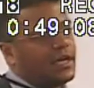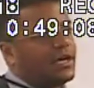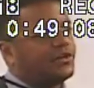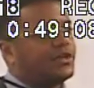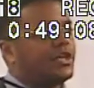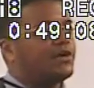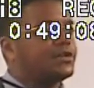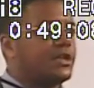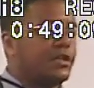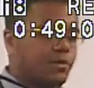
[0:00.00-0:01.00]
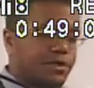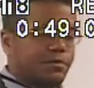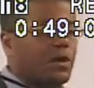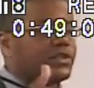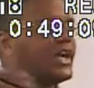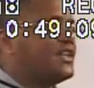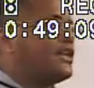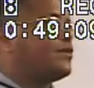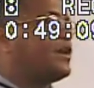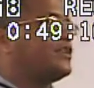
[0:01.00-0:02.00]
100 years. In other words, multi
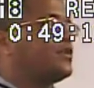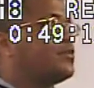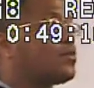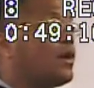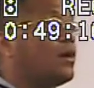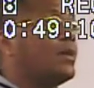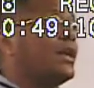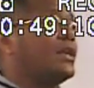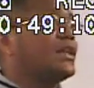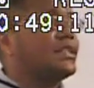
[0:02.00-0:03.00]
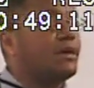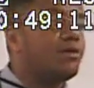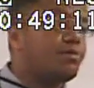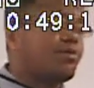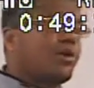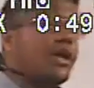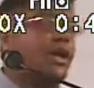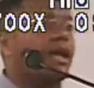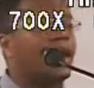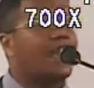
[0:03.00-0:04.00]
generational prayer meeting that they would
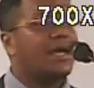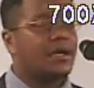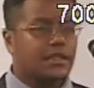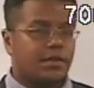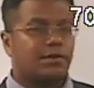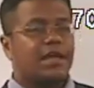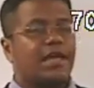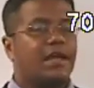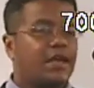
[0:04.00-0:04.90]
pray literally